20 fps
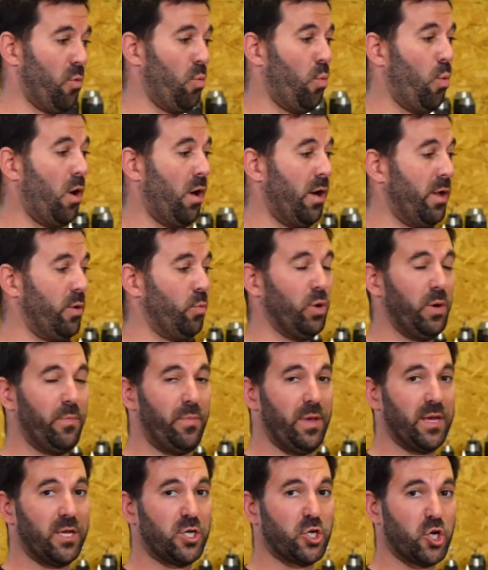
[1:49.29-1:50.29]
One would
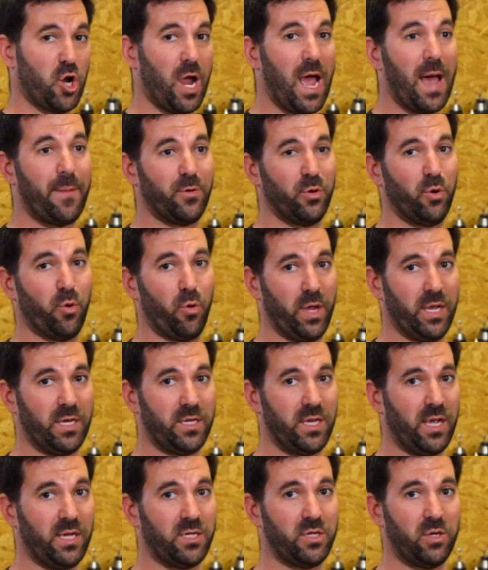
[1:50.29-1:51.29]
be a trapped
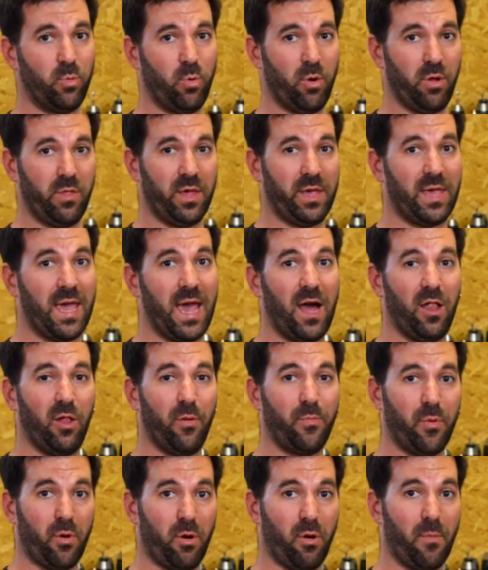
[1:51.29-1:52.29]
orientation where the
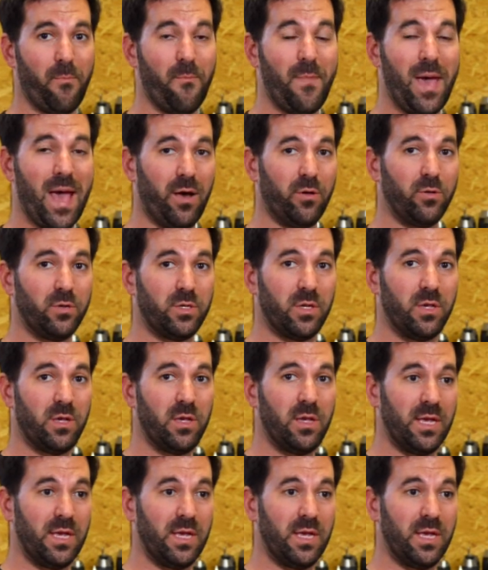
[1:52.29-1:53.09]
caliper mount